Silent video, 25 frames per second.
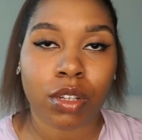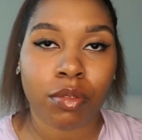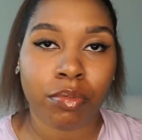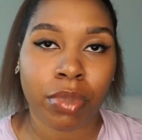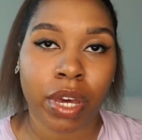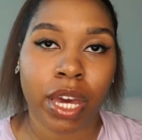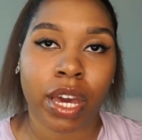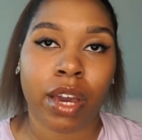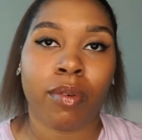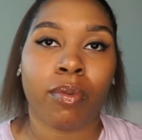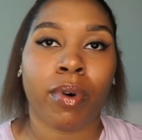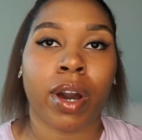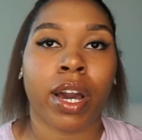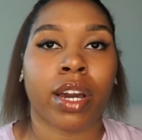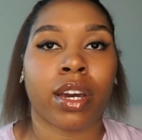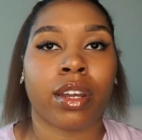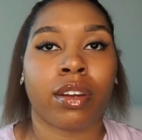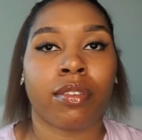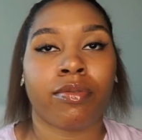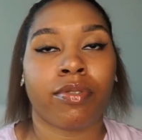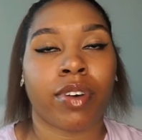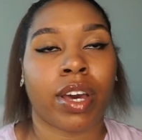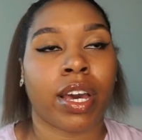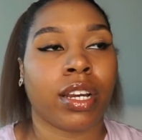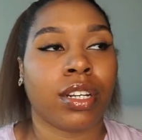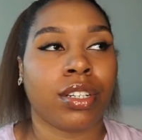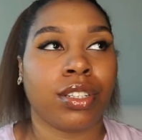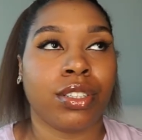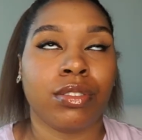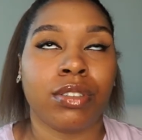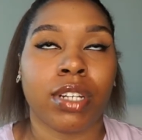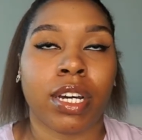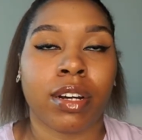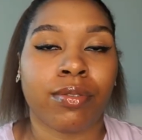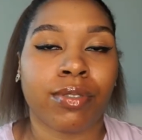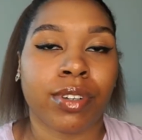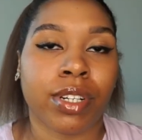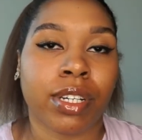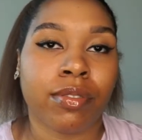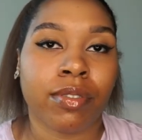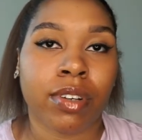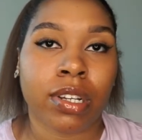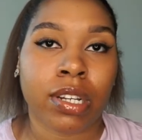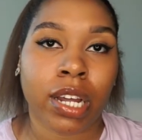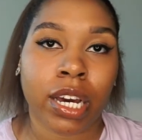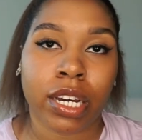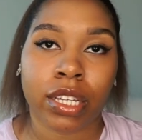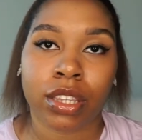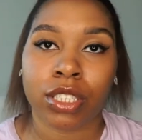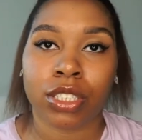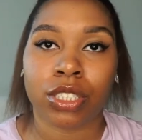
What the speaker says: Bandwagon effect. You never even liked